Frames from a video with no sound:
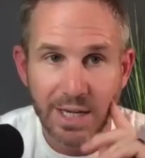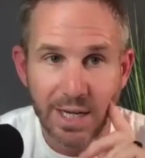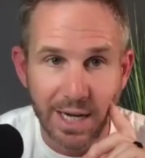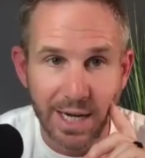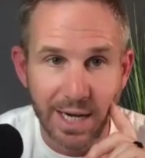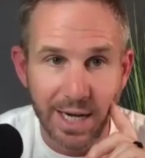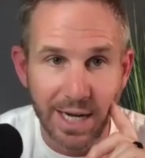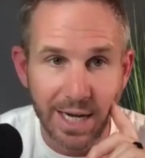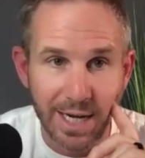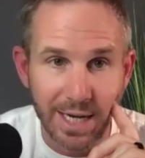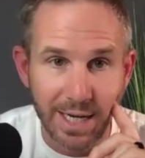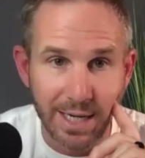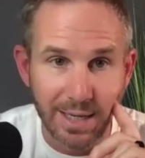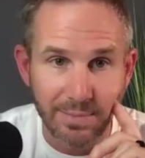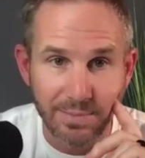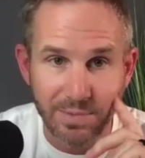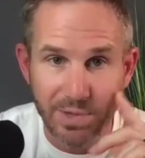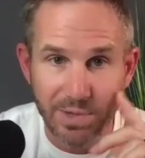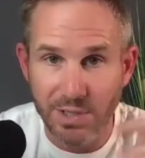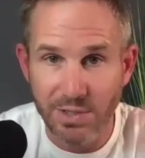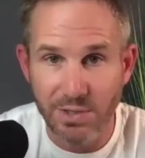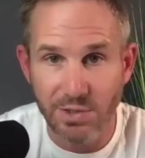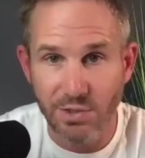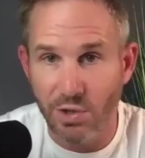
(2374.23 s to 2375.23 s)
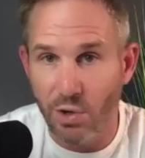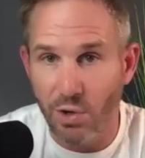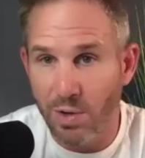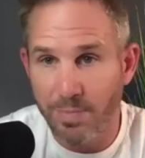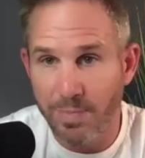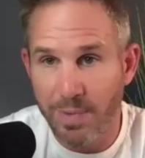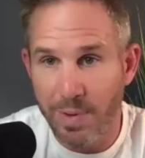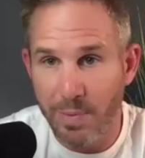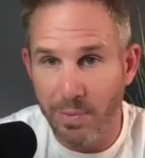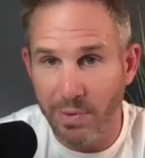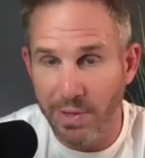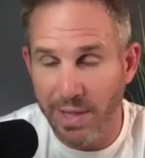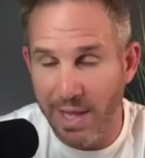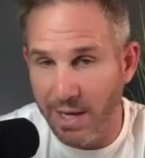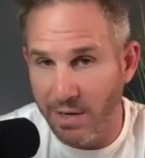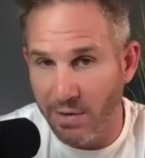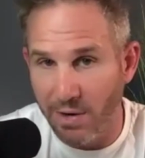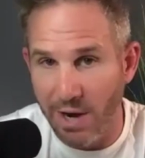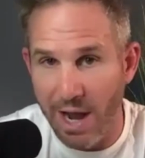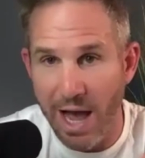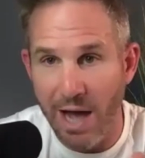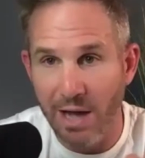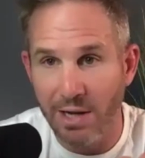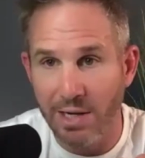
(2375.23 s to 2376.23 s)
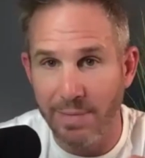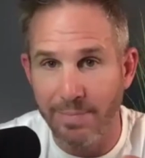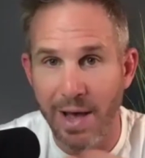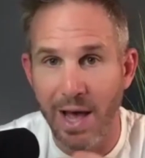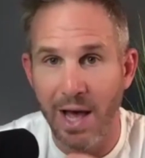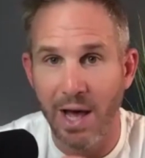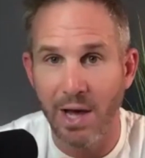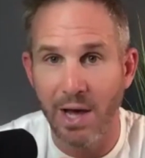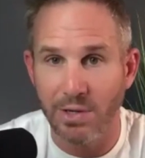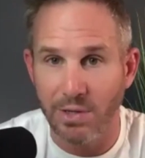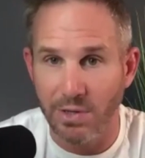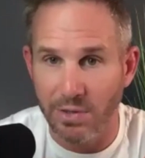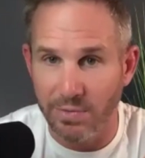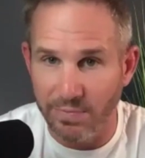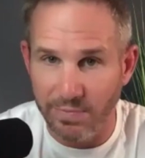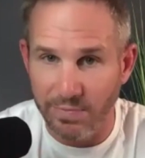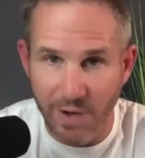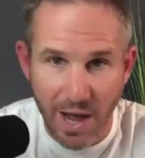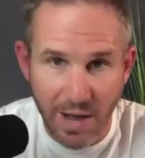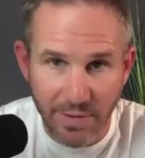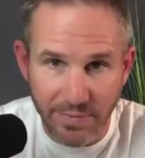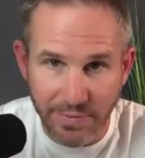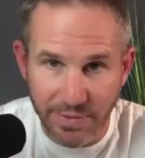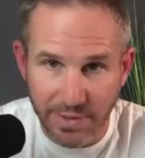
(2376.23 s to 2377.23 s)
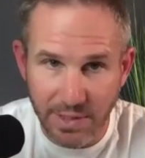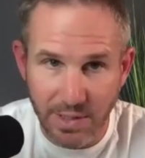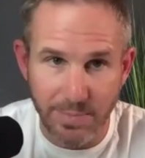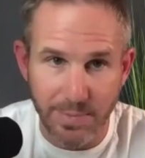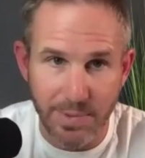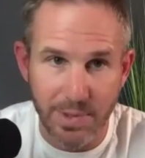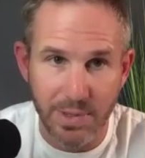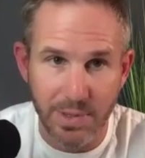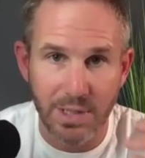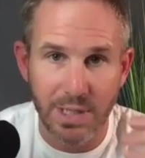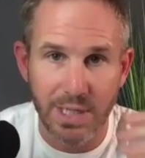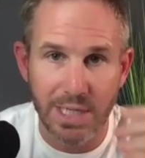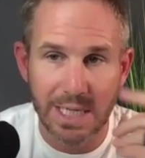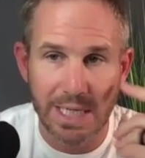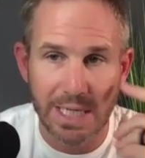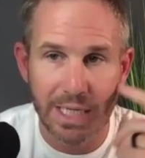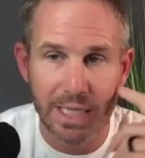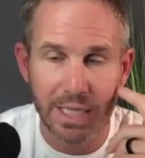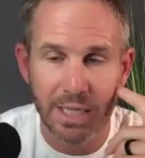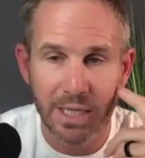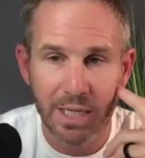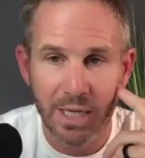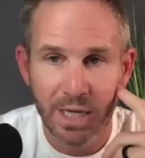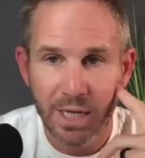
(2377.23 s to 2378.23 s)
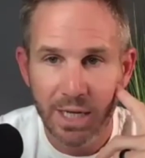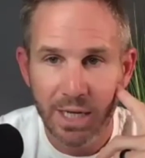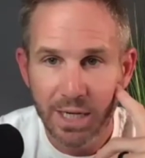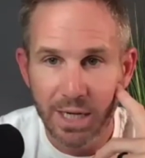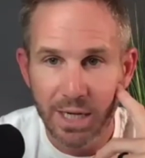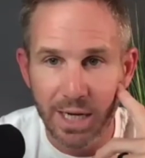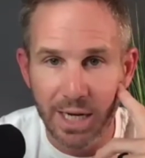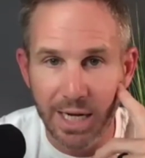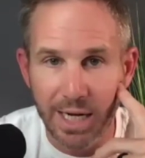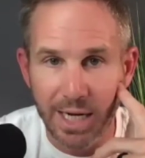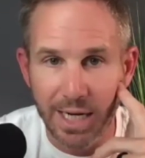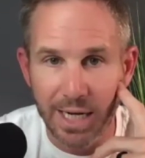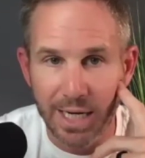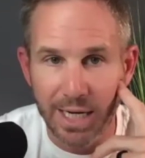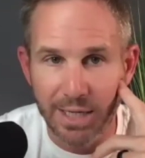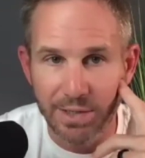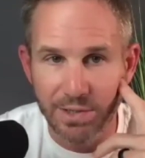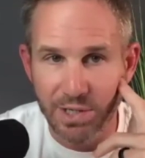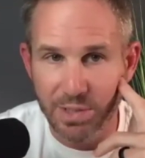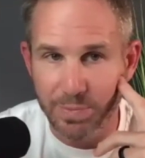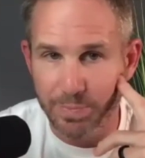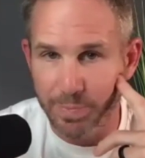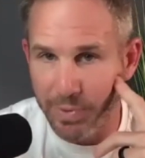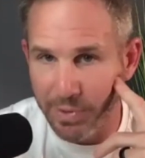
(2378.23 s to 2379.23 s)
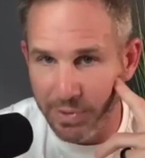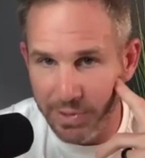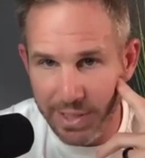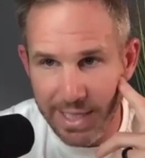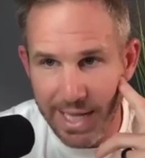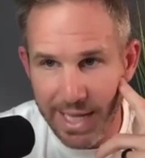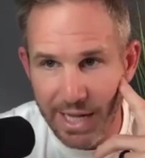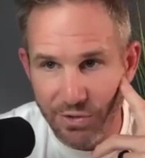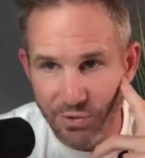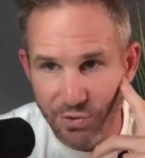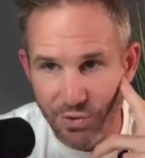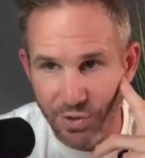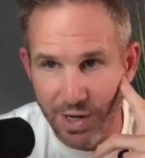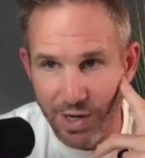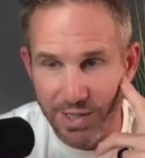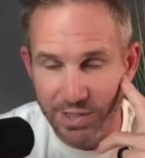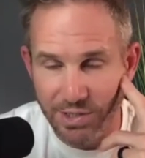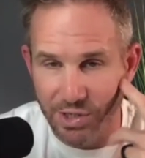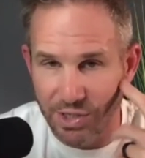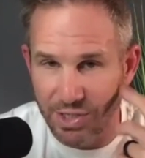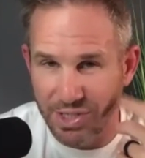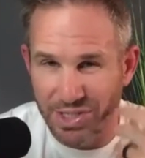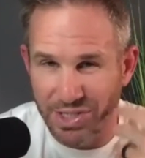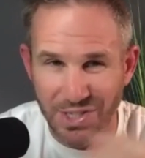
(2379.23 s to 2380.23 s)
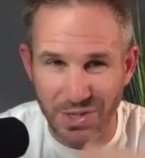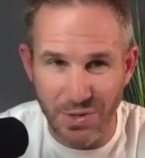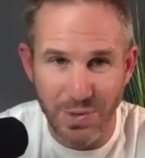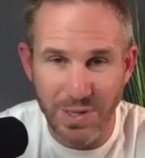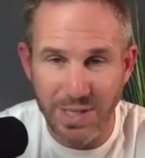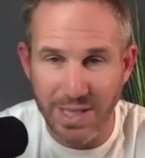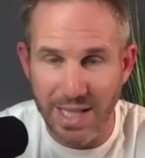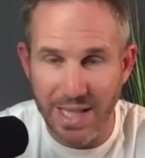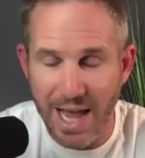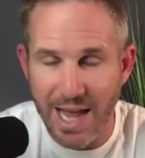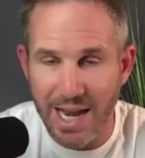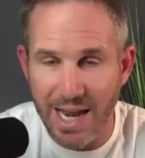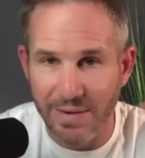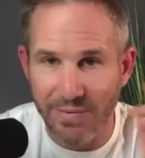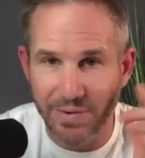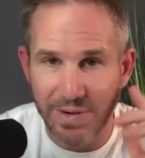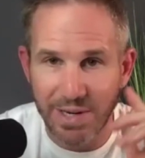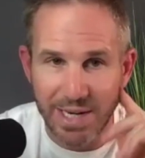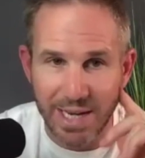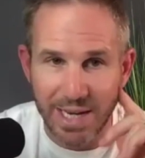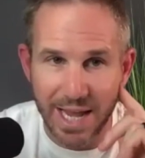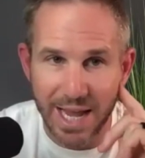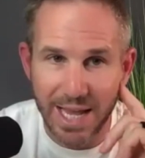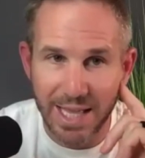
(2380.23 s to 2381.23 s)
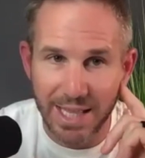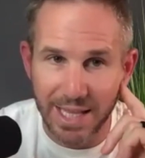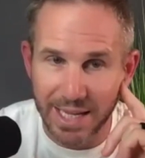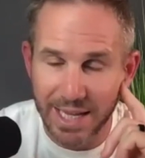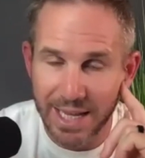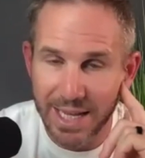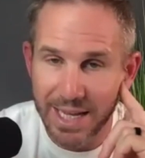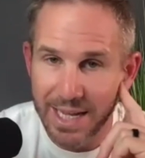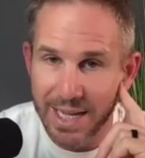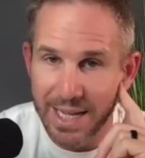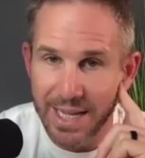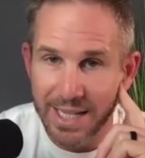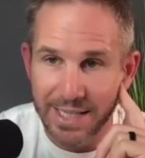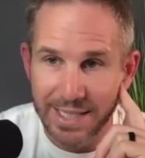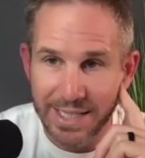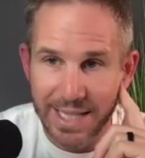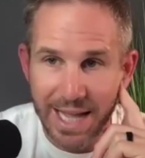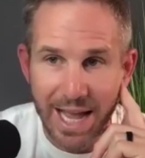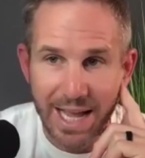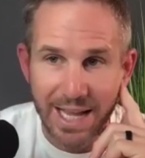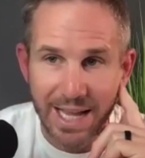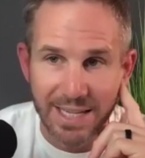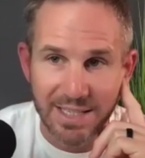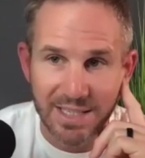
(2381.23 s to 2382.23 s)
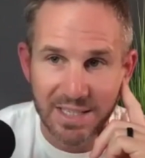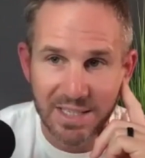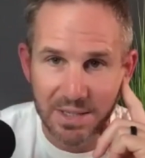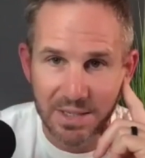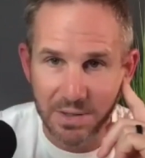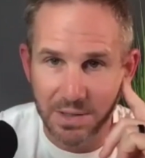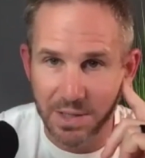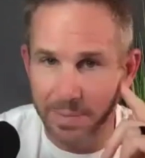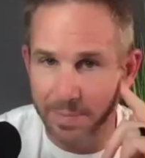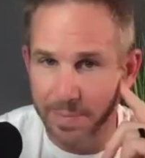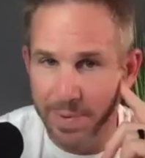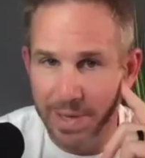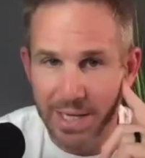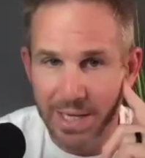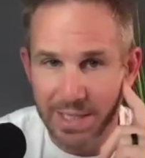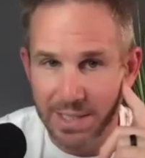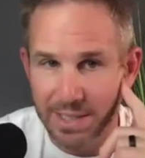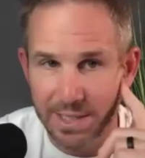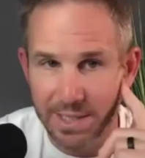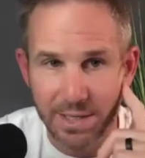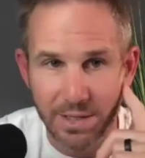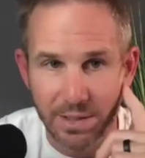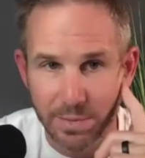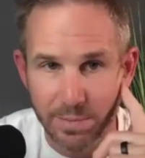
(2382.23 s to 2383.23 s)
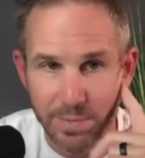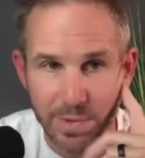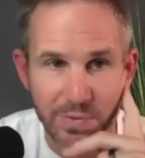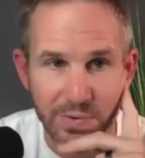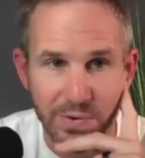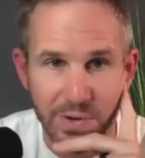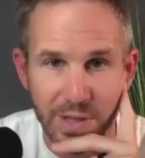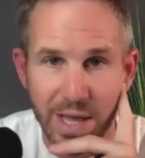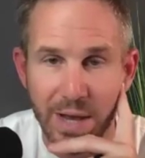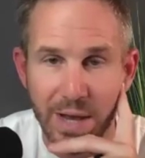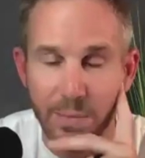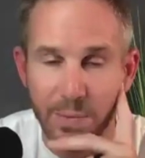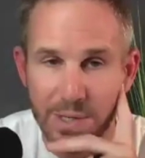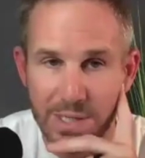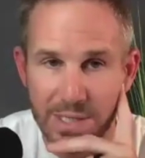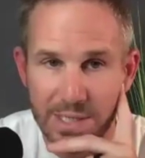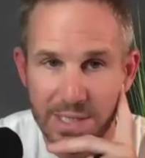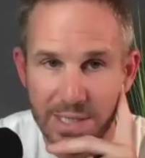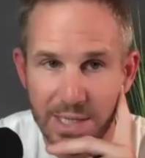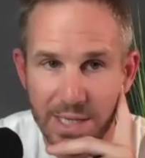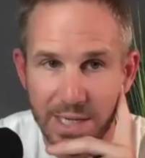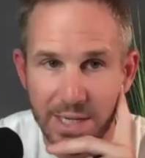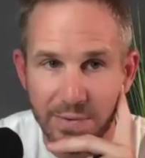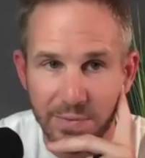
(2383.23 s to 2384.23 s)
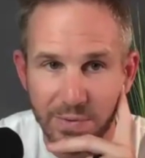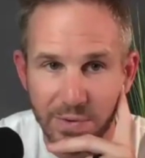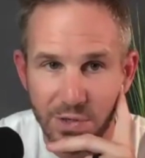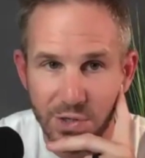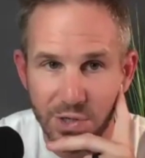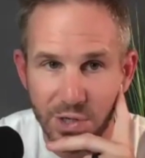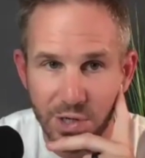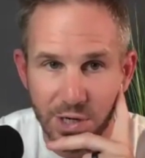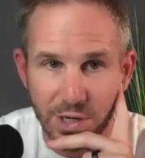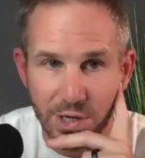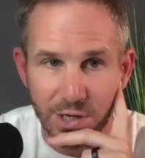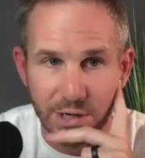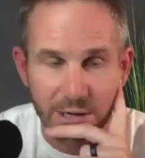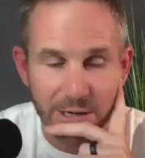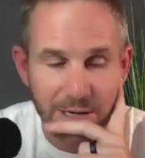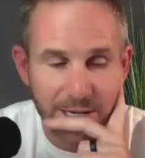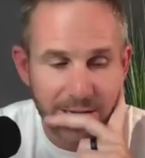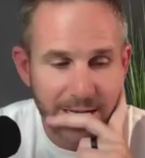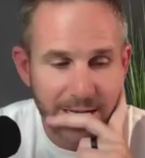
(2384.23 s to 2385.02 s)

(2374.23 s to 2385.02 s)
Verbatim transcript: Um, just showing people that you're out and about, you're involved in the community uh, just building that trust, just doing that every day. Like that is still the biggest needle mover that we see for sure.